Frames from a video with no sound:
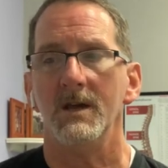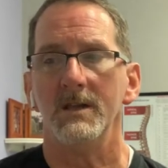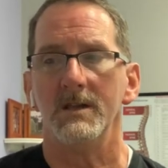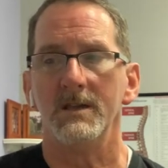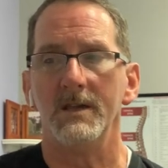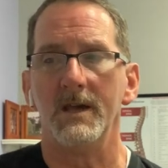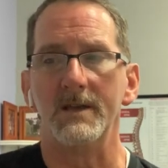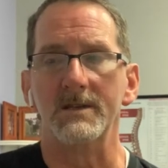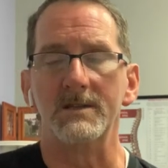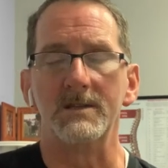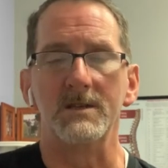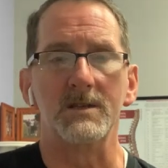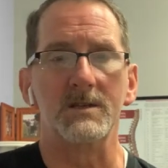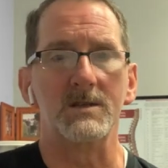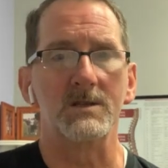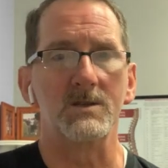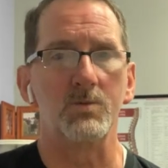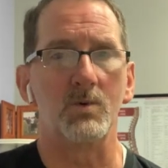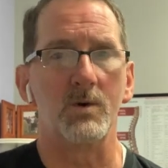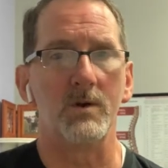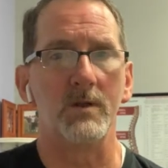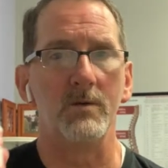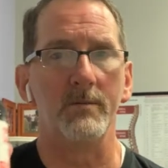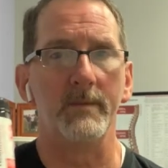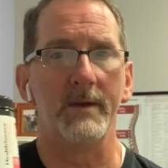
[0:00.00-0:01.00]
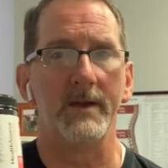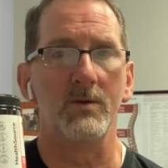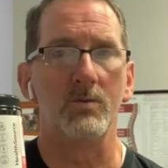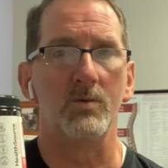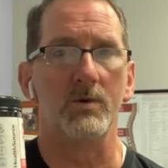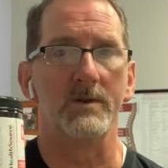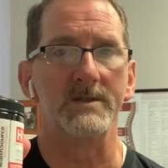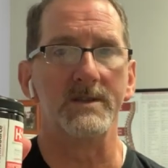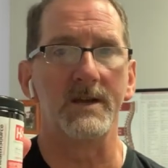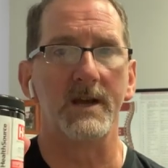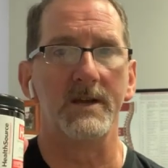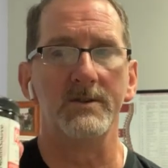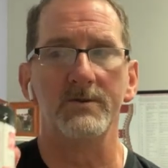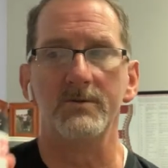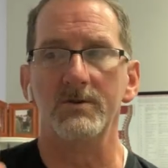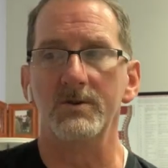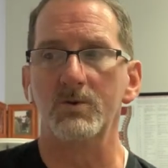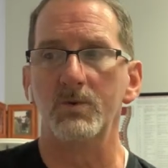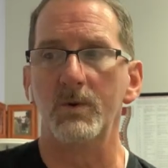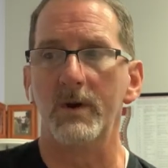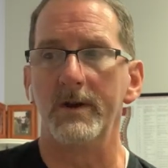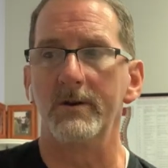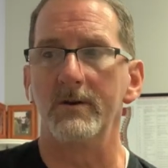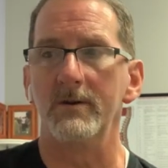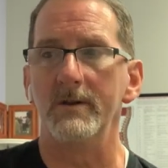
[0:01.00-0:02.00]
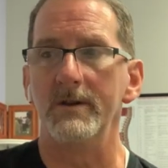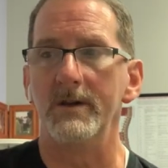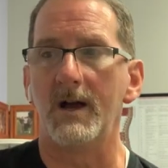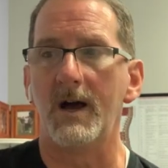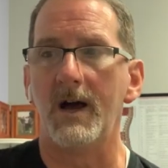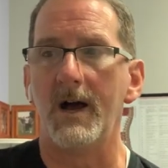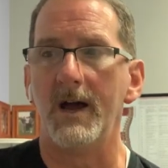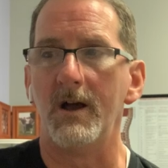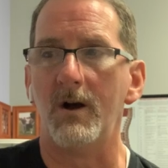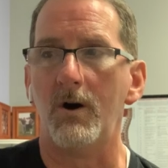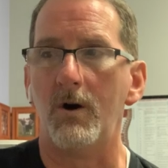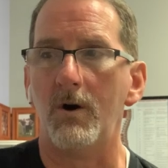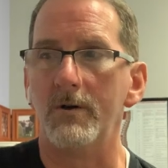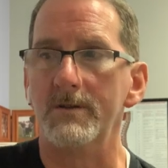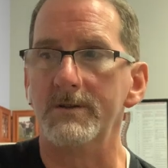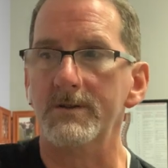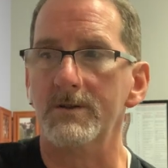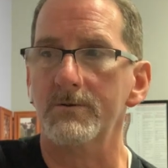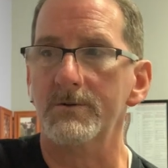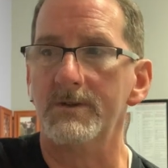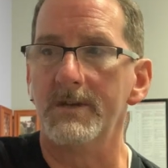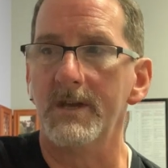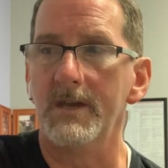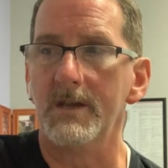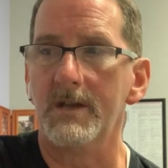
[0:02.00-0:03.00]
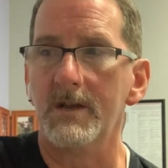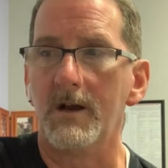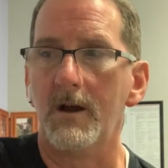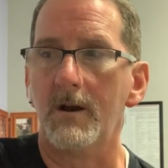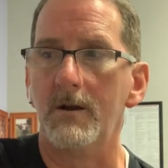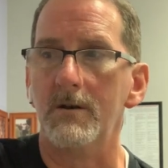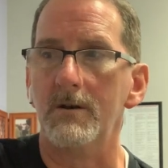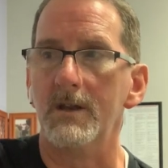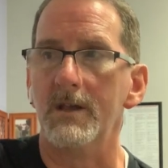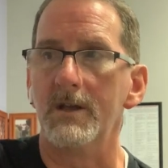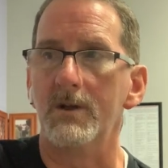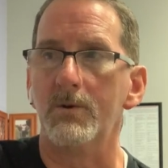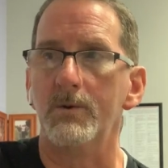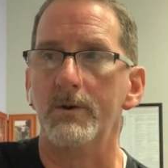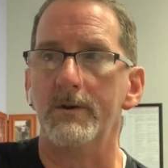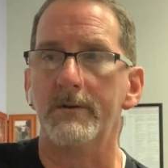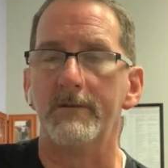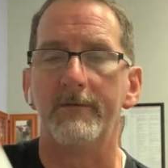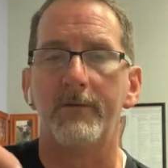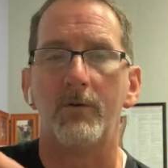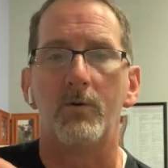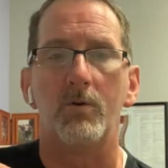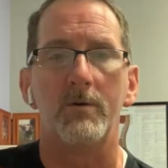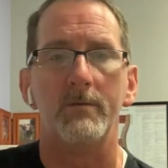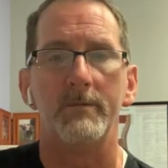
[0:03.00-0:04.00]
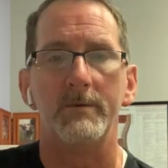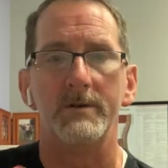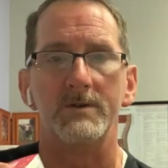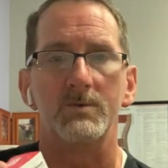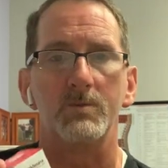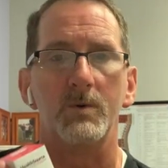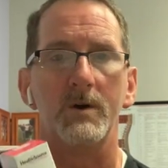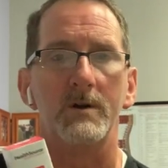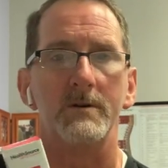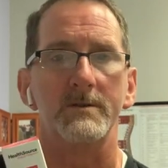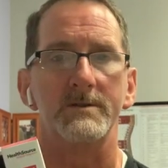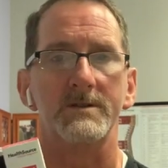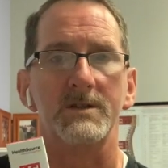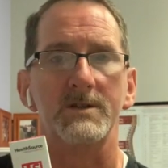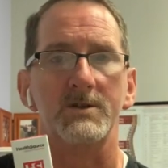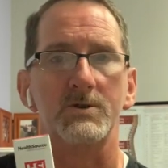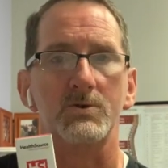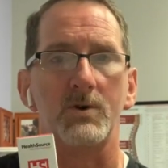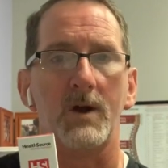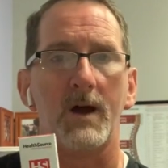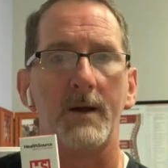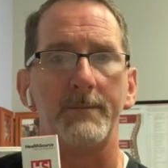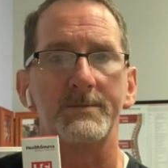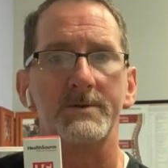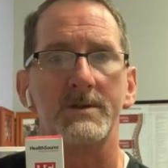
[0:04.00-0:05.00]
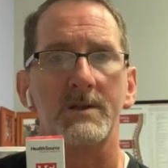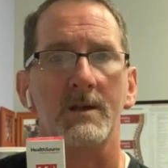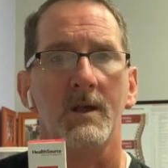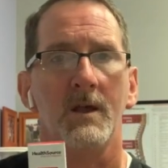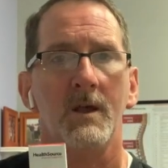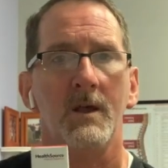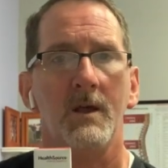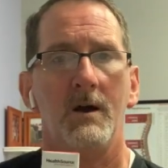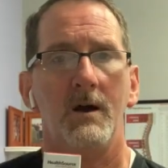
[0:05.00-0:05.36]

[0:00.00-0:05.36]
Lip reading: Yes, this is one of the main ones I use regularly. I also take our liquid form as well. It's in drops.